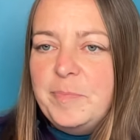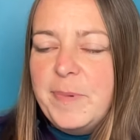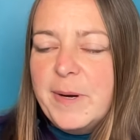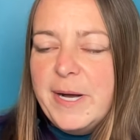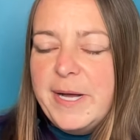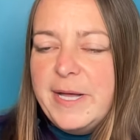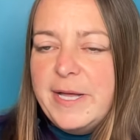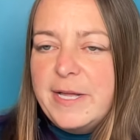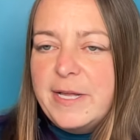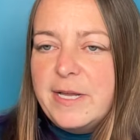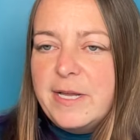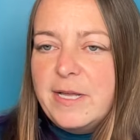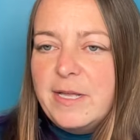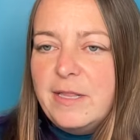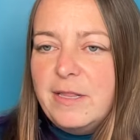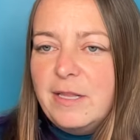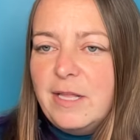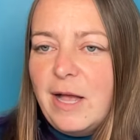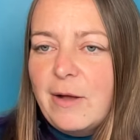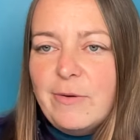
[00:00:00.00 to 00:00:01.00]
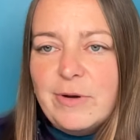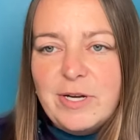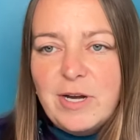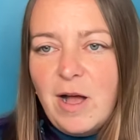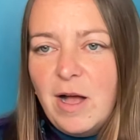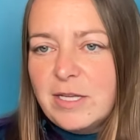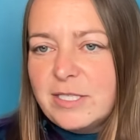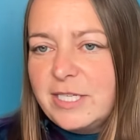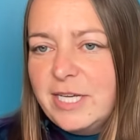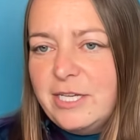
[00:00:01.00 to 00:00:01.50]
But I would
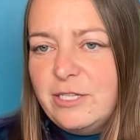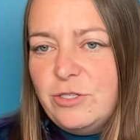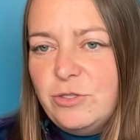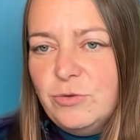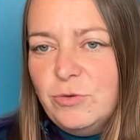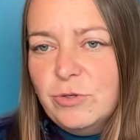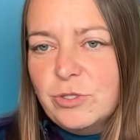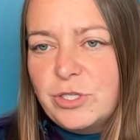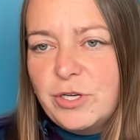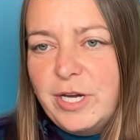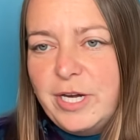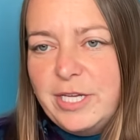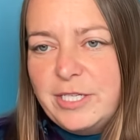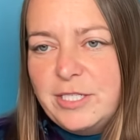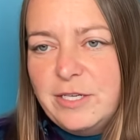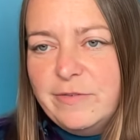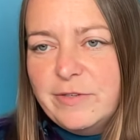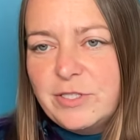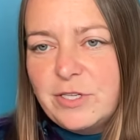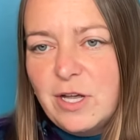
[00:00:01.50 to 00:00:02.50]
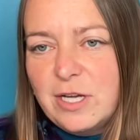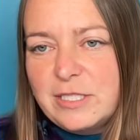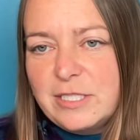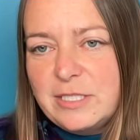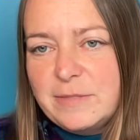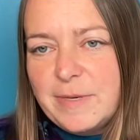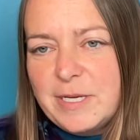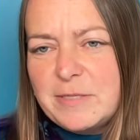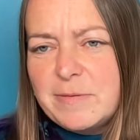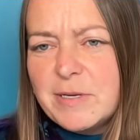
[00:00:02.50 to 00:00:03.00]
not say dual training service dogs
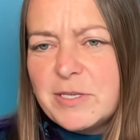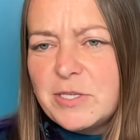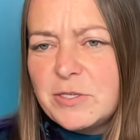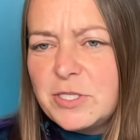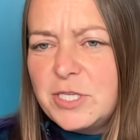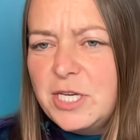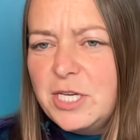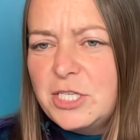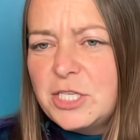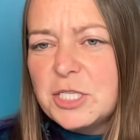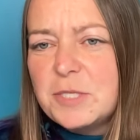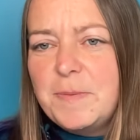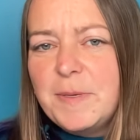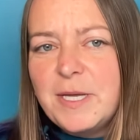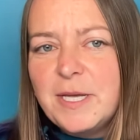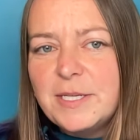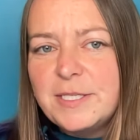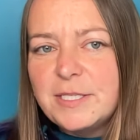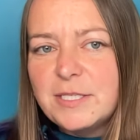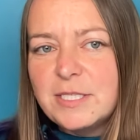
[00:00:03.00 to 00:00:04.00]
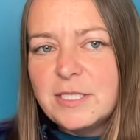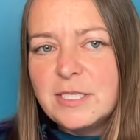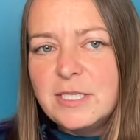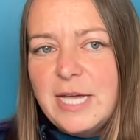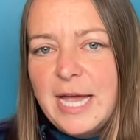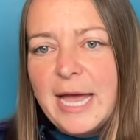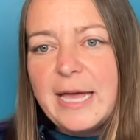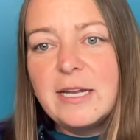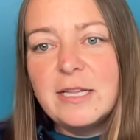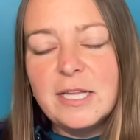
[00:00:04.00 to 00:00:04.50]
is my specialty just because
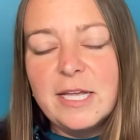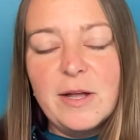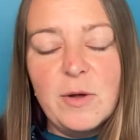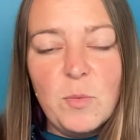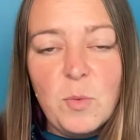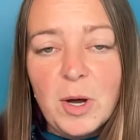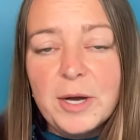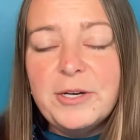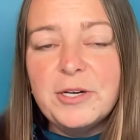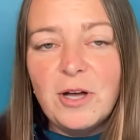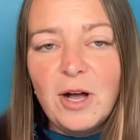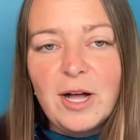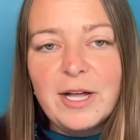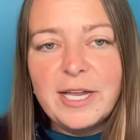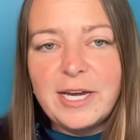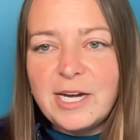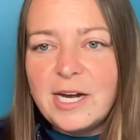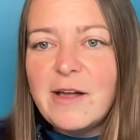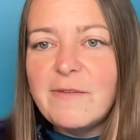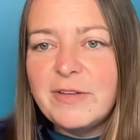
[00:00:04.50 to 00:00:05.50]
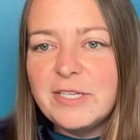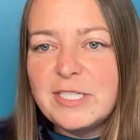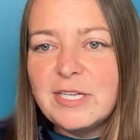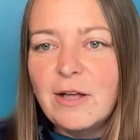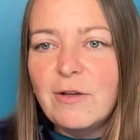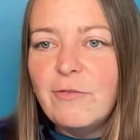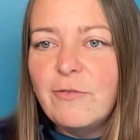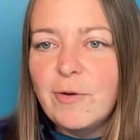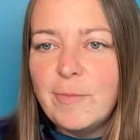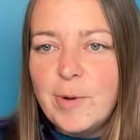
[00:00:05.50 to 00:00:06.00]
handling 1 dog in and of
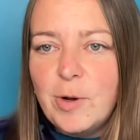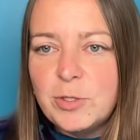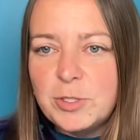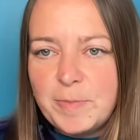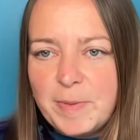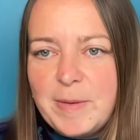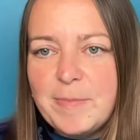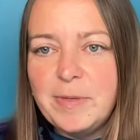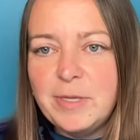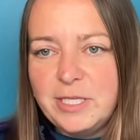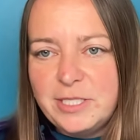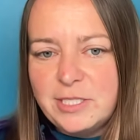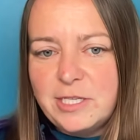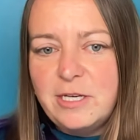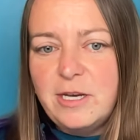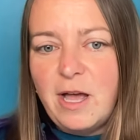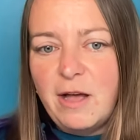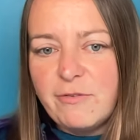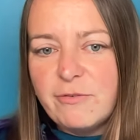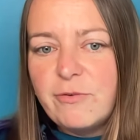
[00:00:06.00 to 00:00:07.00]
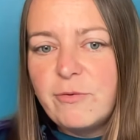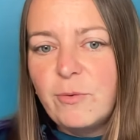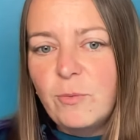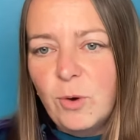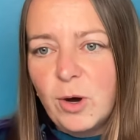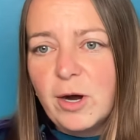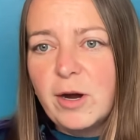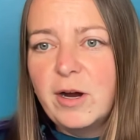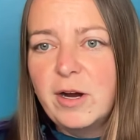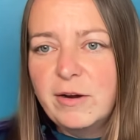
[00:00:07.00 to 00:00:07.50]
itself for most people is enough
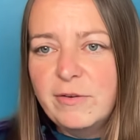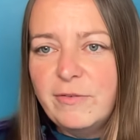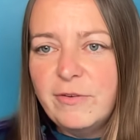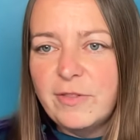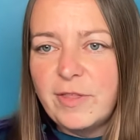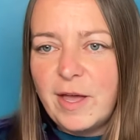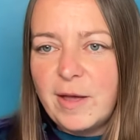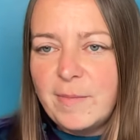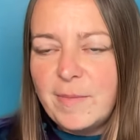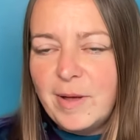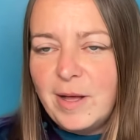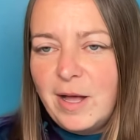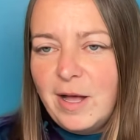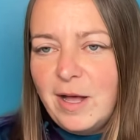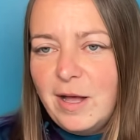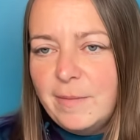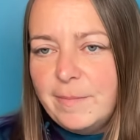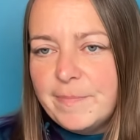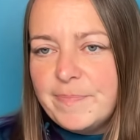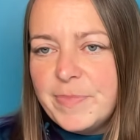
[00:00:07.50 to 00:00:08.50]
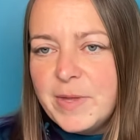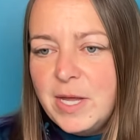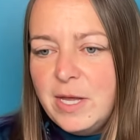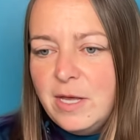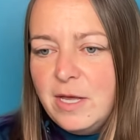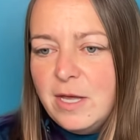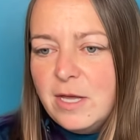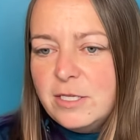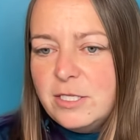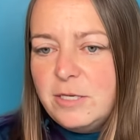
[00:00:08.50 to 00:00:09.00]
work for them
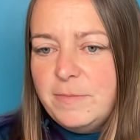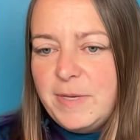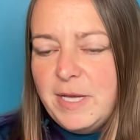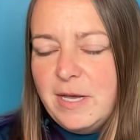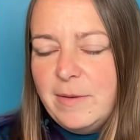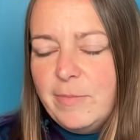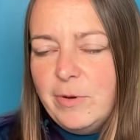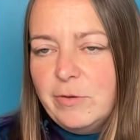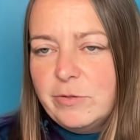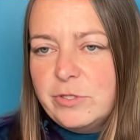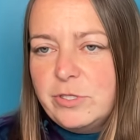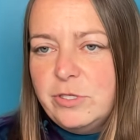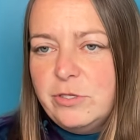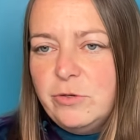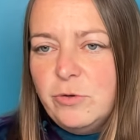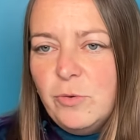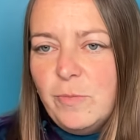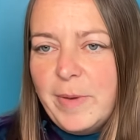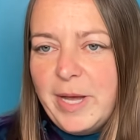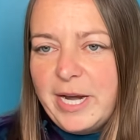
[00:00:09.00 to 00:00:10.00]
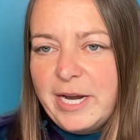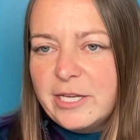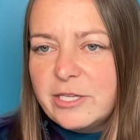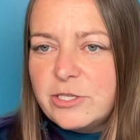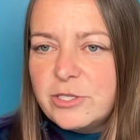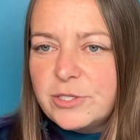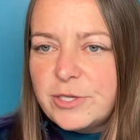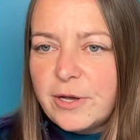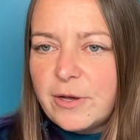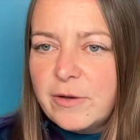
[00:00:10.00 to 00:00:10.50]
to be able to
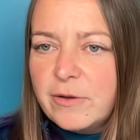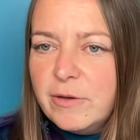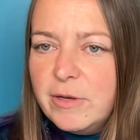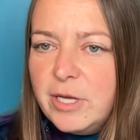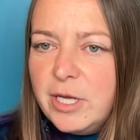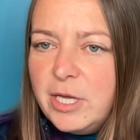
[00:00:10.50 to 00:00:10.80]
manage. So